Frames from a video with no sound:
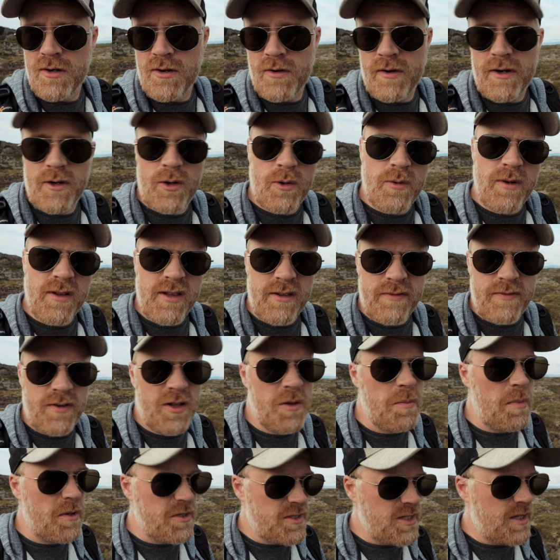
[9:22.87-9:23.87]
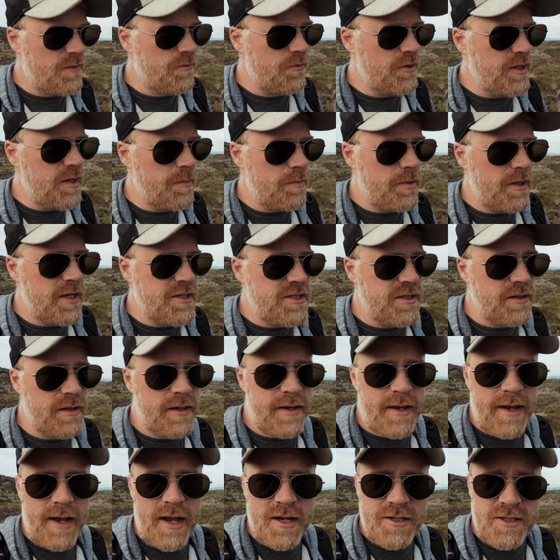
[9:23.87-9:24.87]
I already filmed myself really placing the
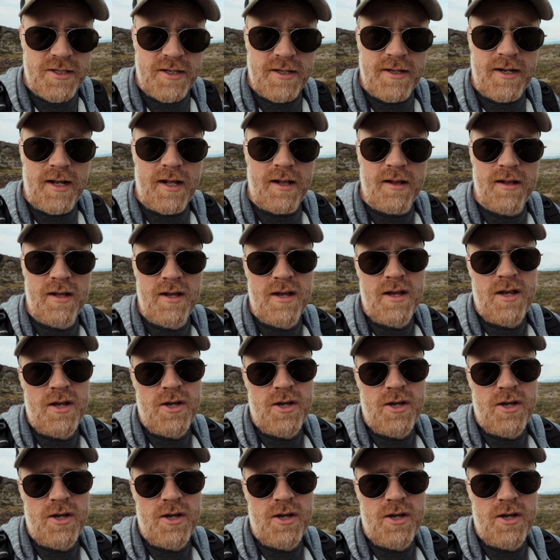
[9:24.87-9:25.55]
cache, and I'll